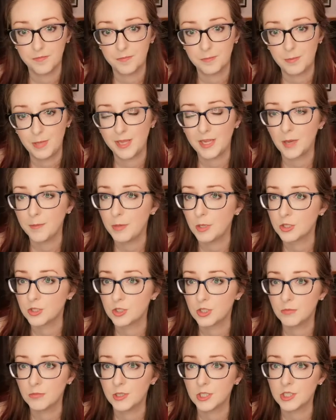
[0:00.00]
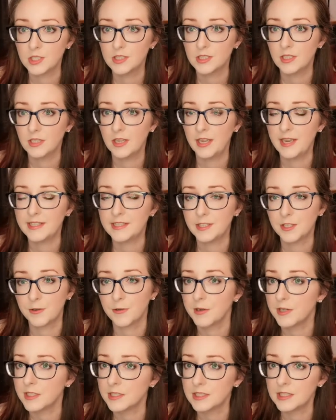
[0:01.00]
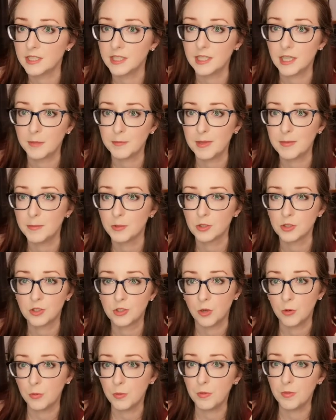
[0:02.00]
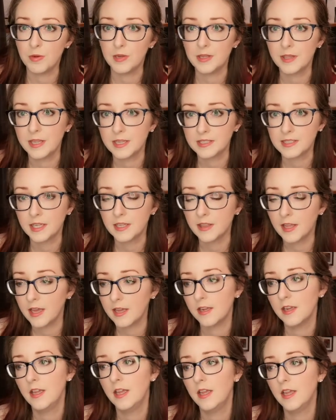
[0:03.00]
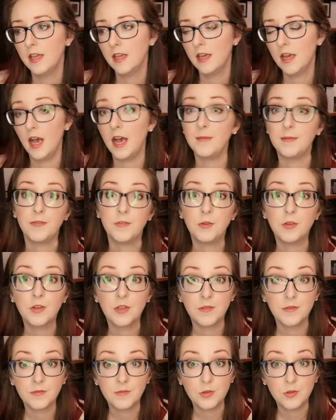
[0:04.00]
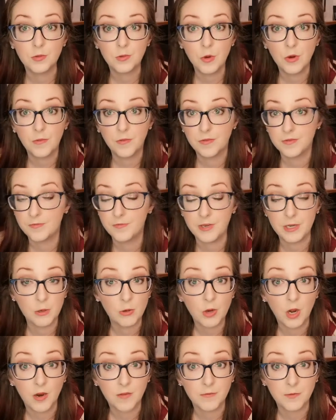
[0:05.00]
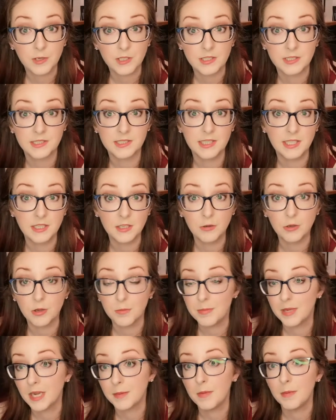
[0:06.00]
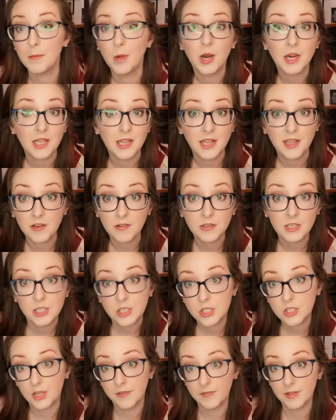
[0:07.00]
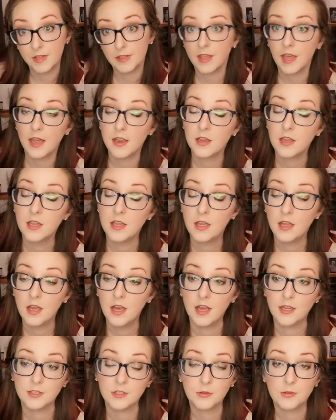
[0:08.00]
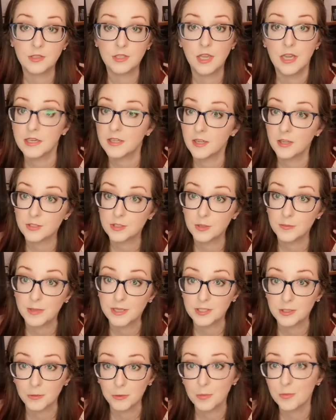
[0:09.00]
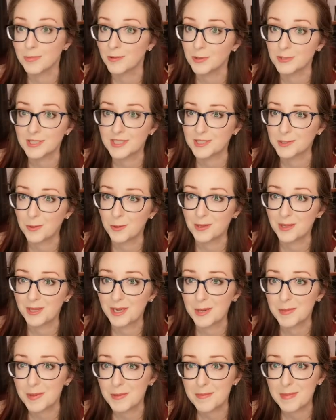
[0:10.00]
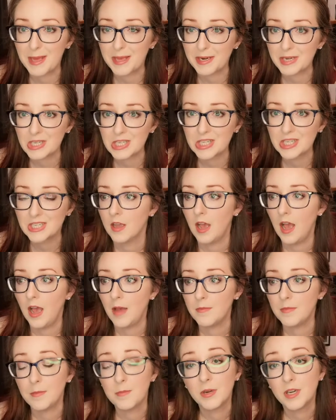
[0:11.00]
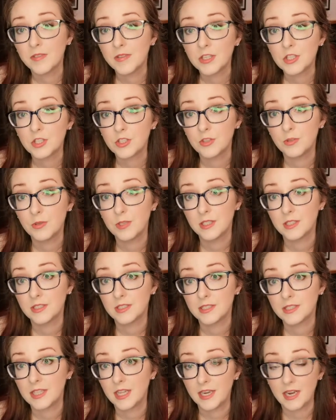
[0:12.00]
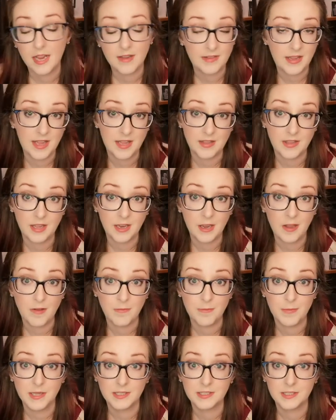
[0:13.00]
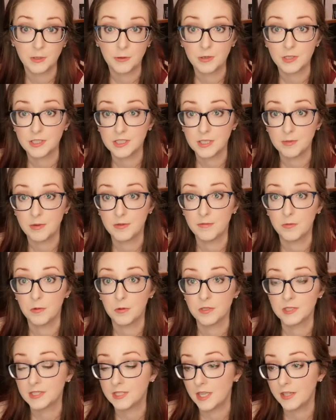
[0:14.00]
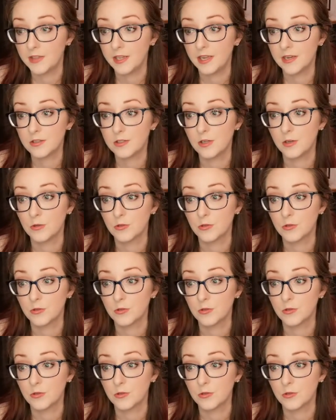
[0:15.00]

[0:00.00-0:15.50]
pick up on so much asynchronously, like people's tone and things like that. If you can do a video conferencing, you can pick up on body language, stuff like that. So it also makes the group process go a little bit better. And previous students that I've had that have met synchronously before said that,